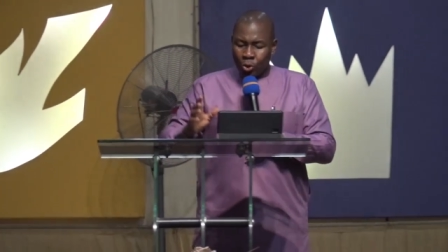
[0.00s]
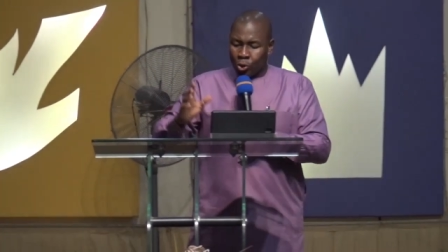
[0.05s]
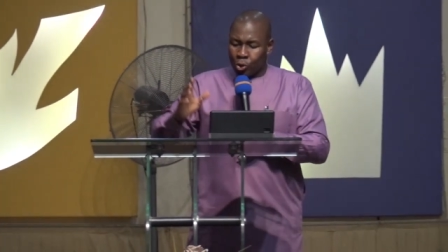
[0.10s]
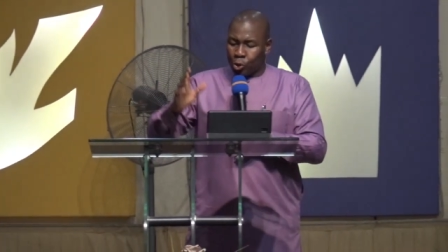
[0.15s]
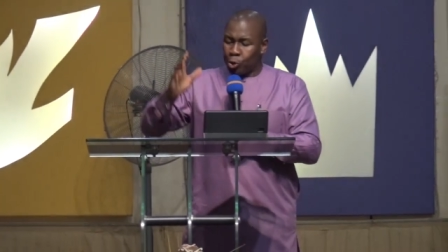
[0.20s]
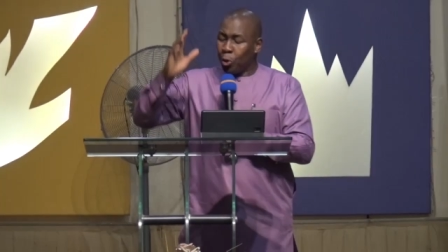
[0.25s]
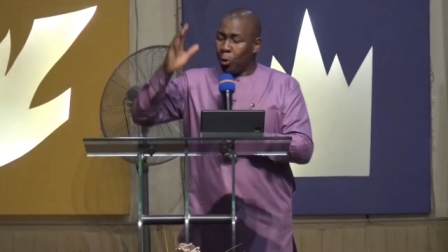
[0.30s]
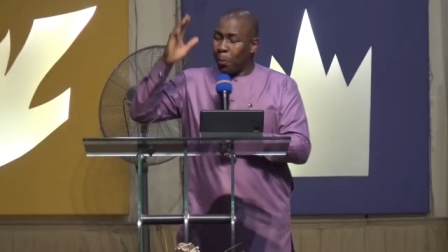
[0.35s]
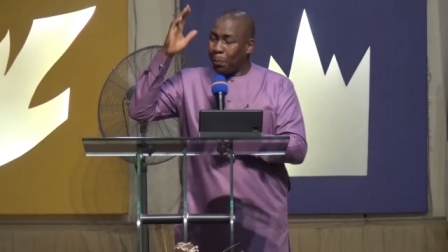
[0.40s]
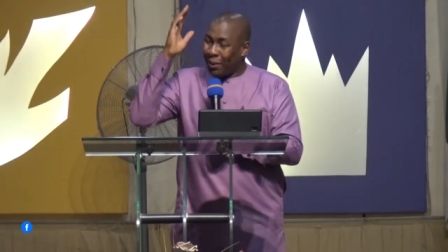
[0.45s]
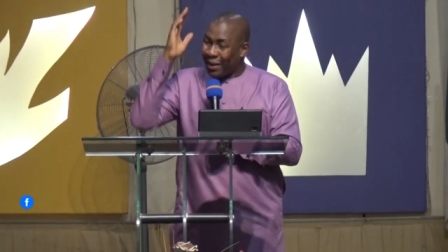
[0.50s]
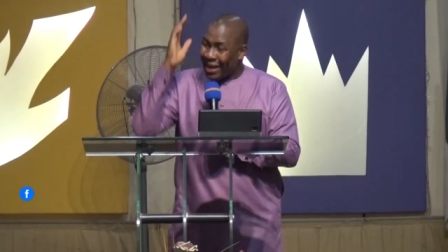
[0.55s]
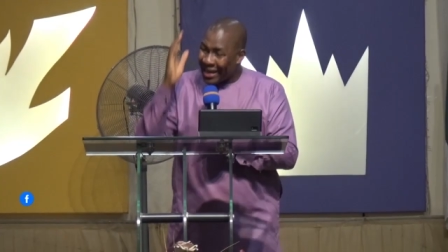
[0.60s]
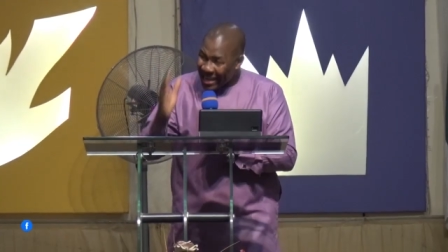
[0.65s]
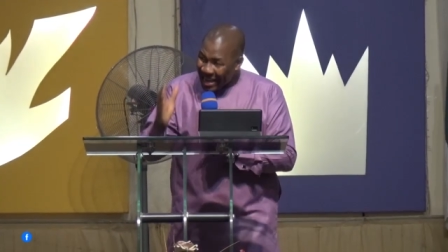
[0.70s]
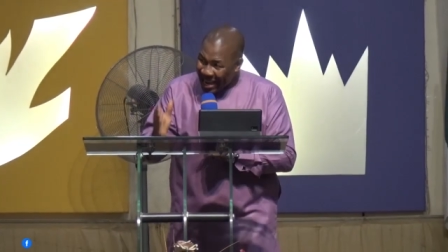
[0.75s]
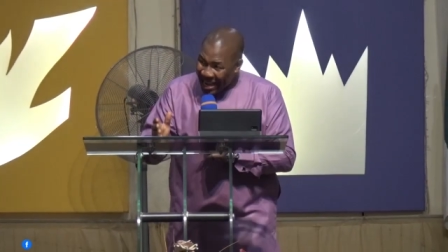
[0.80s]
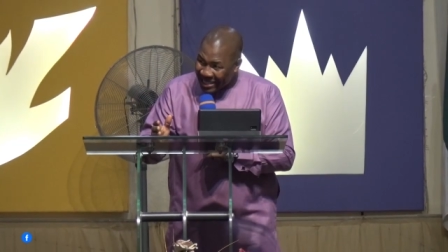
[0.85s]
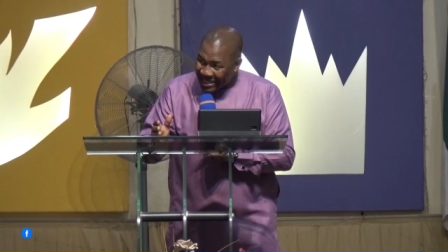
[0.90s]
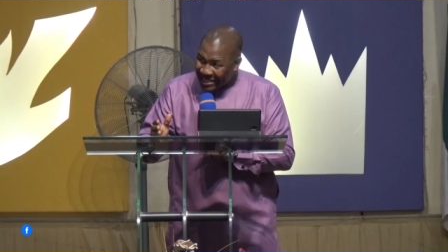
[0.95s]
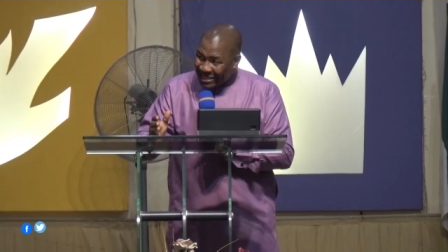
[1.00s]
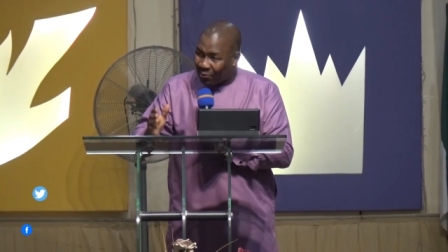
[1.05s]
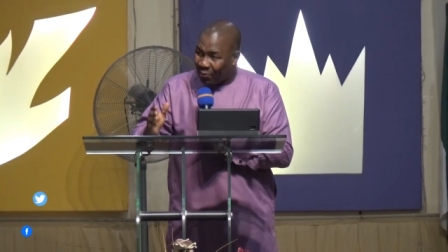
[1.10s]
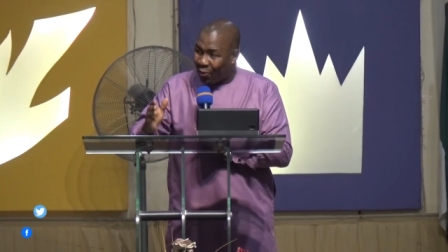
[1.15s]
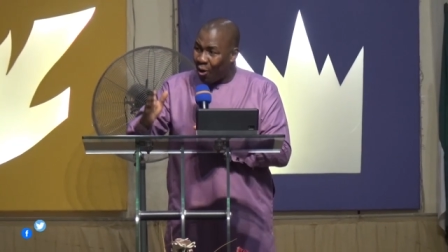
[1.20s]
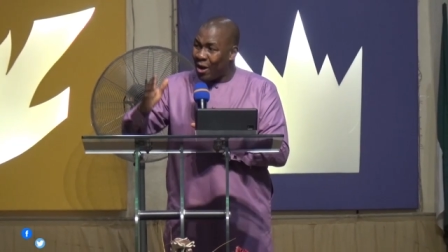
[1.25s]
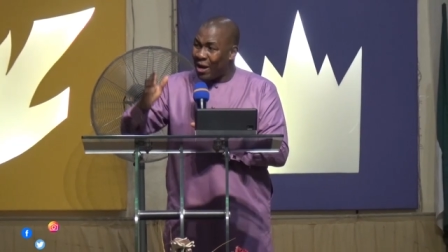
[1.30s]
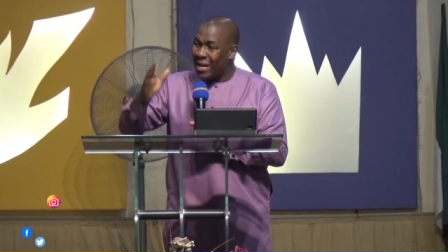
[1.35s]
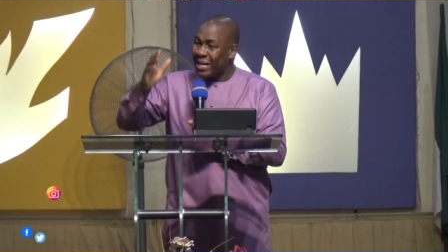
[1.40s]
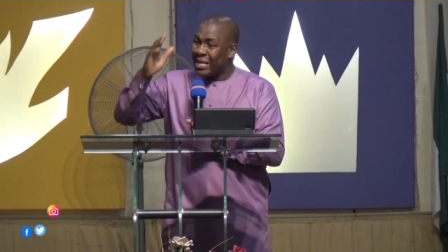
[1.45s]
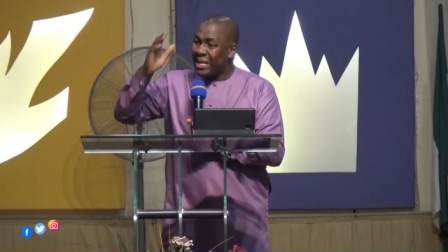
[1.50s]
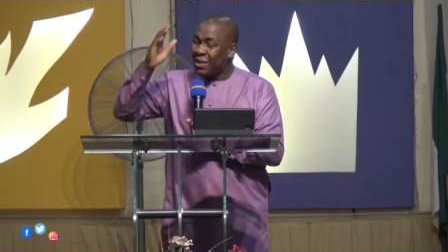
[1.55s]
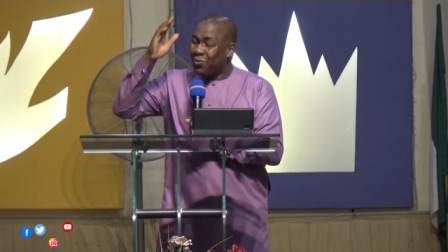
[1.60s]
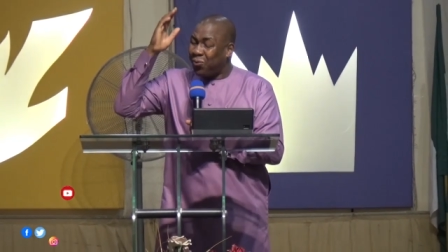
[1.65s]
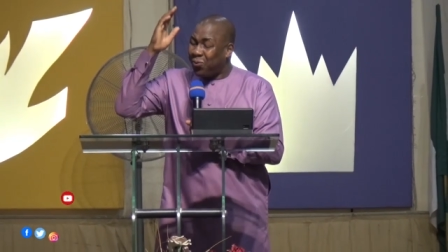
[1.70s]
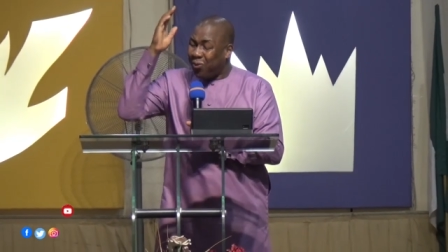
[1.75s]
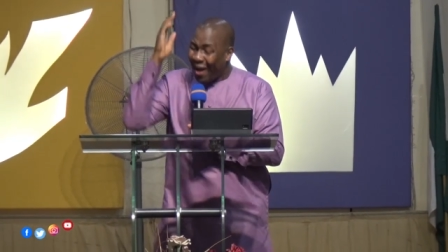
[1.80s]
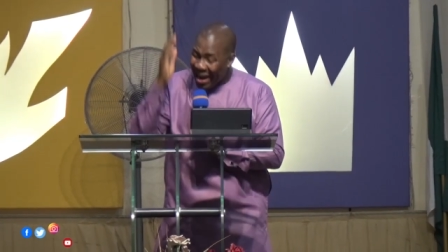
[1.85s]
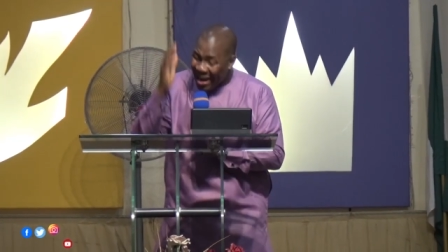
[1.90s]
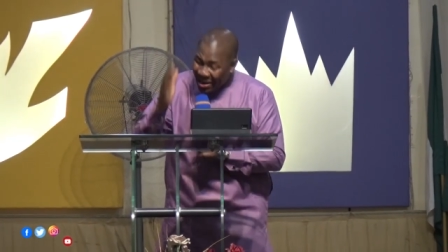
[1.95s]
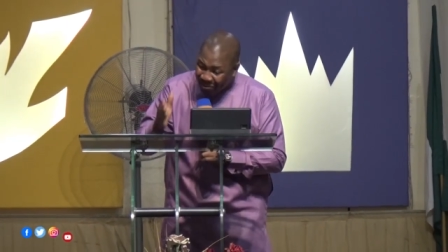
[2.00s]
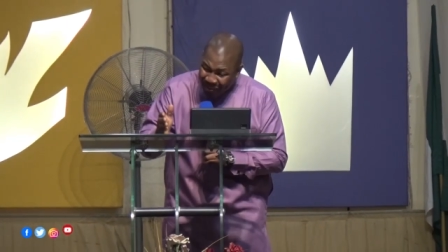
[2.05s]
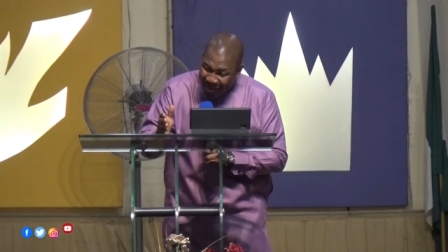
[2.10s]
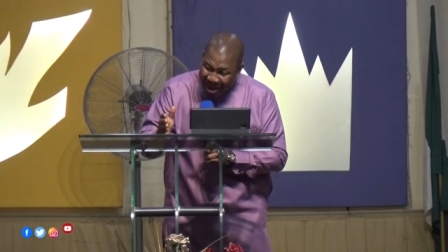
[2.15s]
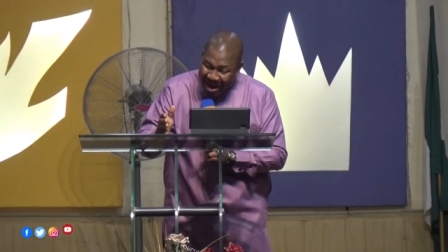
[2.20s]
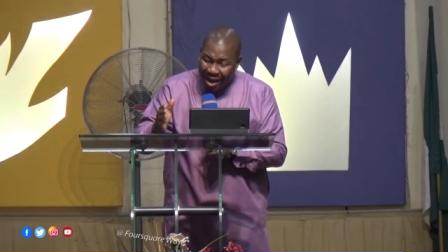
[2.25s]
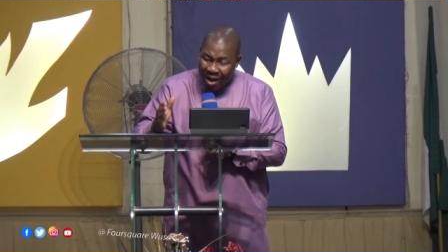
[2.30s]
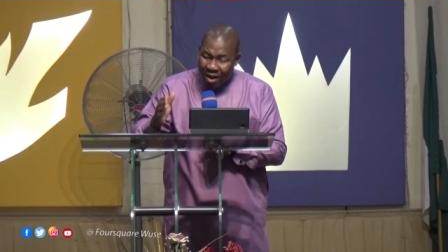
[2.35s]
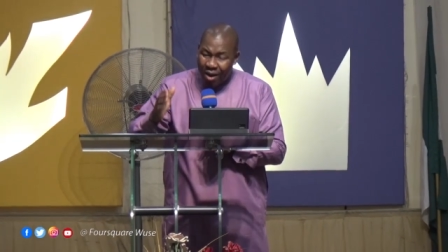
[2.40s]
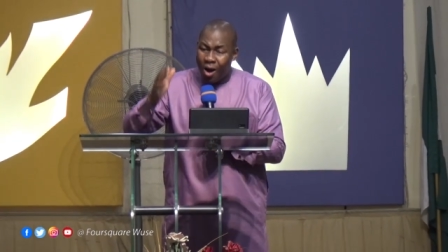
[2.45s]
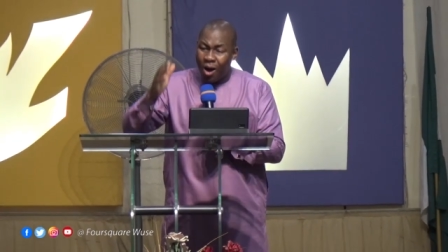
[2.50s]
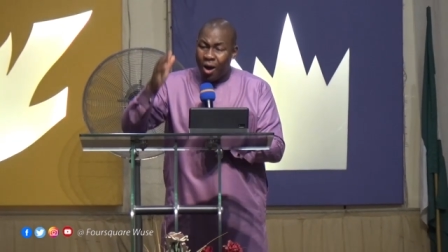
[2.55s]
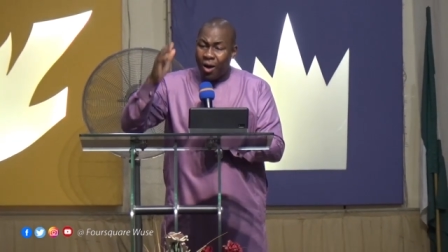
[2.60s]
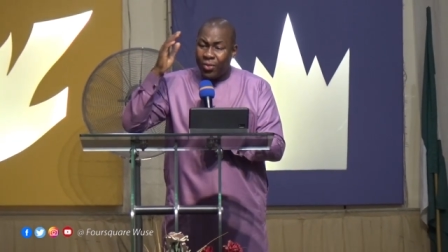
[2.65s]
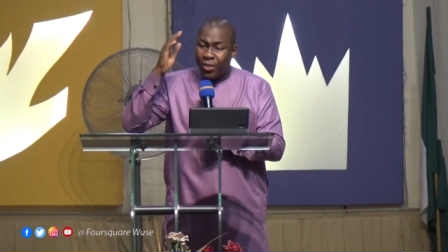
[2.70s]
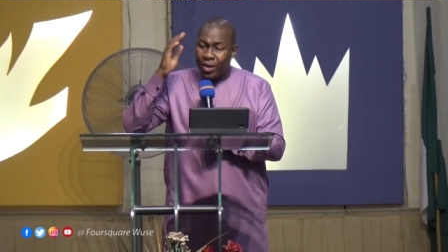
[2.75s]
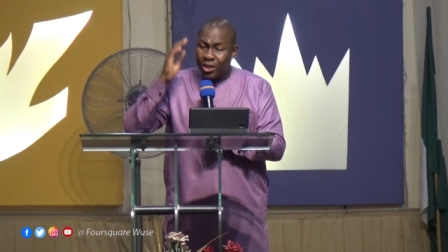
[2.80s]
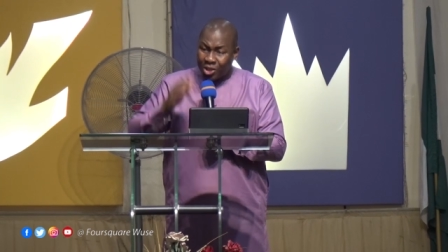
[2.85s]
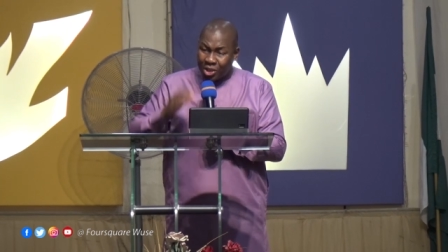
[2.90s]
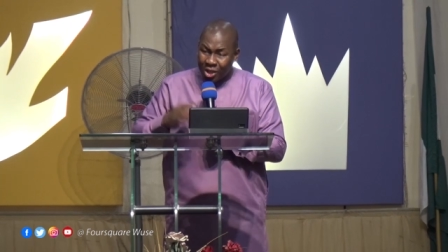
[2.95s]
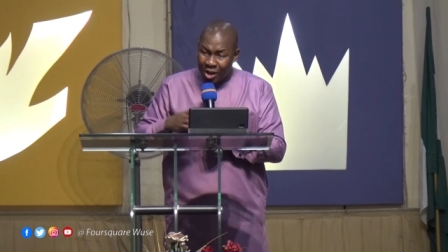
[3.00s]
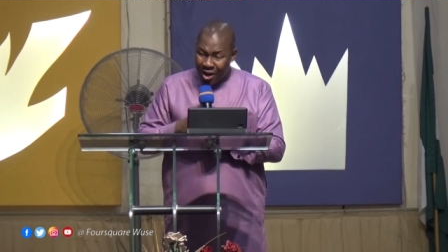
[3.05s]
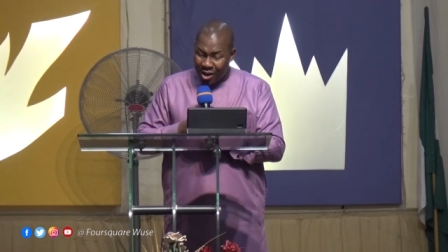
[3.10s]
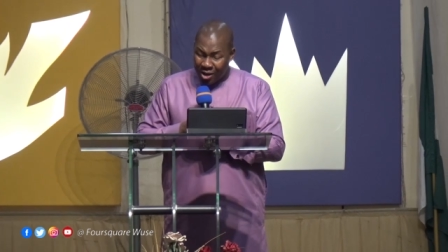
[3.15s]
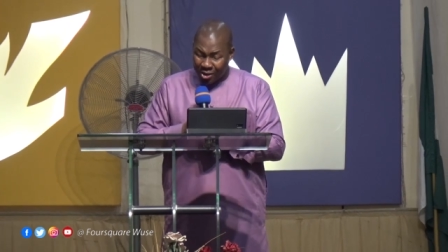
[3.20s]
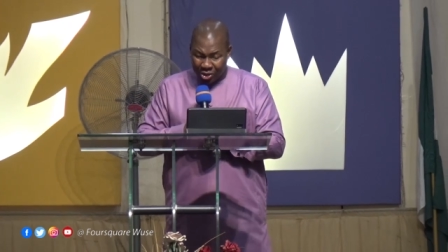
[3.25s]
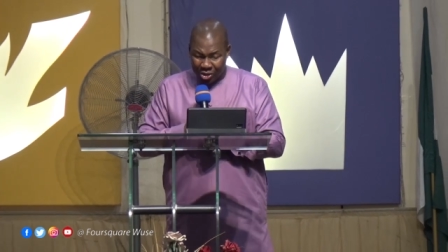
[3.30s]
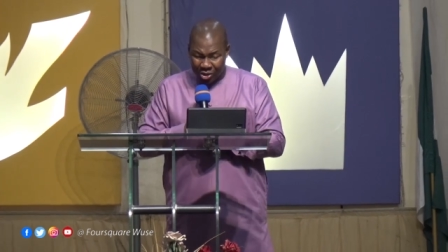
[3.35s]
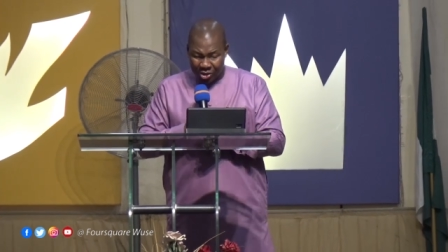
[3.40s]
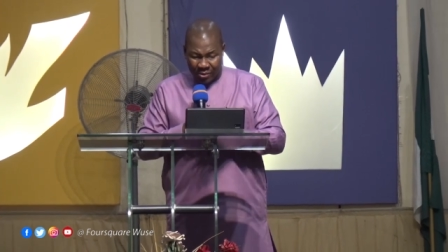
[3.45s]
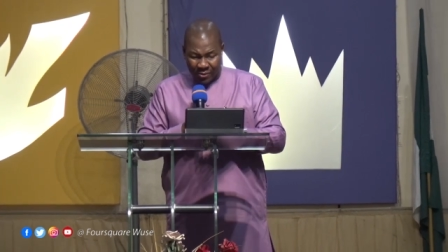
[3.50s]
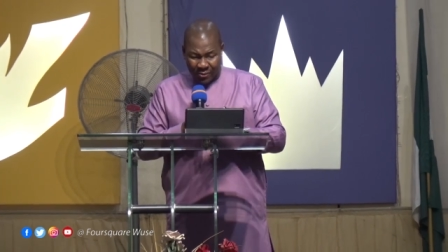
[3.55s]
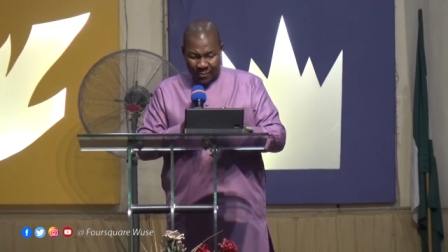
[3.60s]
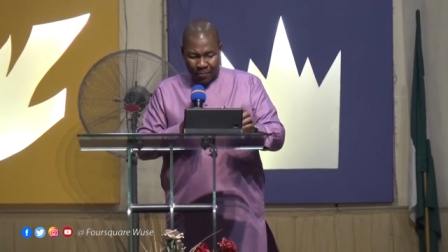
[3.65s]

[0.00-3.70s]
to prayers for a revival of the church